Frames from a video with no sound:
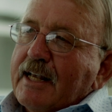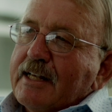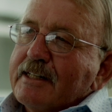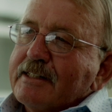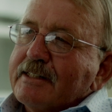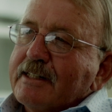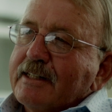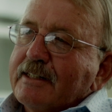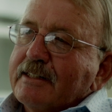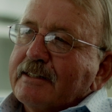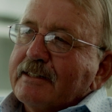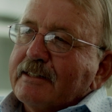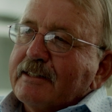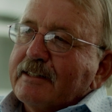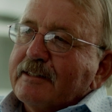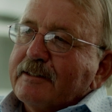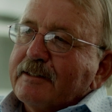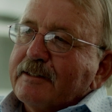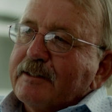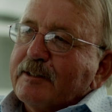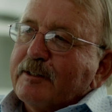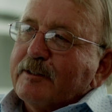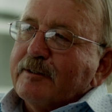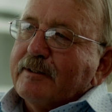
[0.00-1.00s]
hesitant,
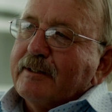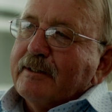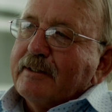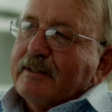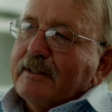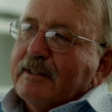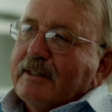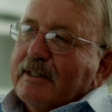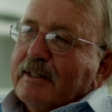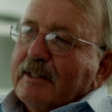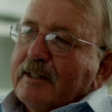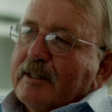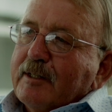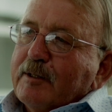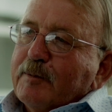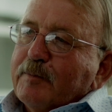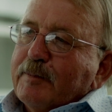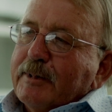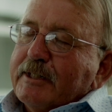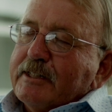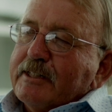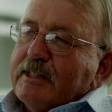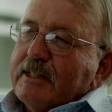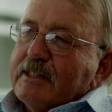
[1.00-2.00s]

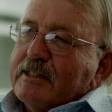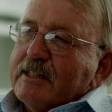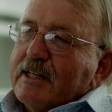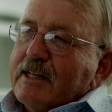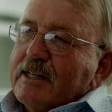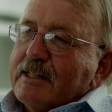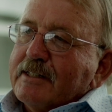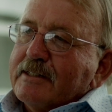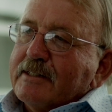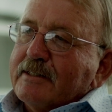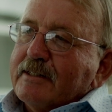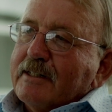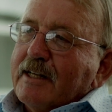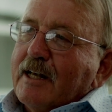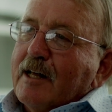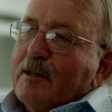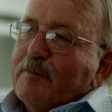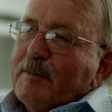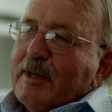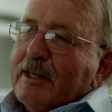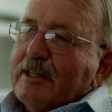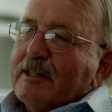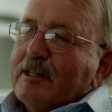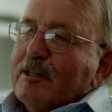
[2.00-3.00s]
but she says,
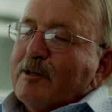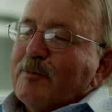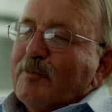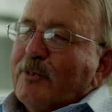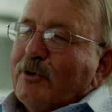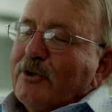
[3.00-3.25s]
I'll make the